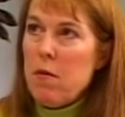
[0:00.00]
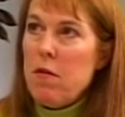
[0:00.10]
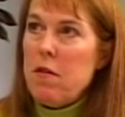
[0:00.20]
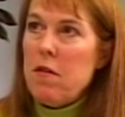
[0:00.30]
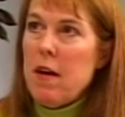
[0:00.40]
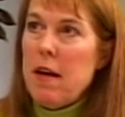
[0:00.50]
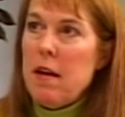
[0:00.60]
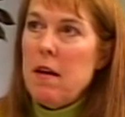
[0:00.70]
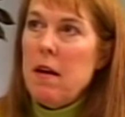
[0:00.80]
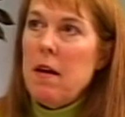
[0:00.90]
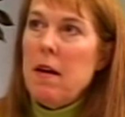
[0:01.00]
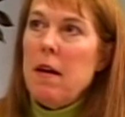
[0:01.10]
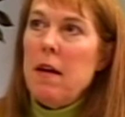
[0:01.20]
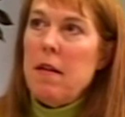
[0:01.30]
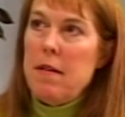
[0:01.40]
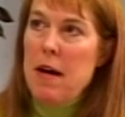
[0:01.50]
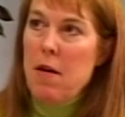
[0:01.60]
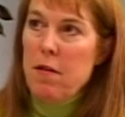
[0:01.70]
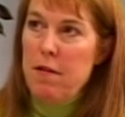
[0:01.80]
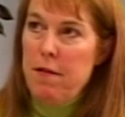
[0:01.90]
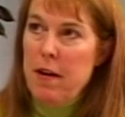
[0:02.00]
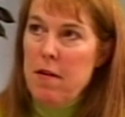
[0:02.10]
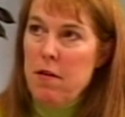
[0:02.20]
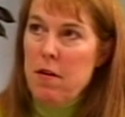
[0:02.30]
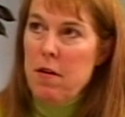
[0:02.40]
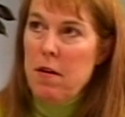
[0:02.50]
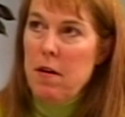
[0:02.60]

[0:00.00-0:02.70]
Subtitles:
and it was decided in the town's favor,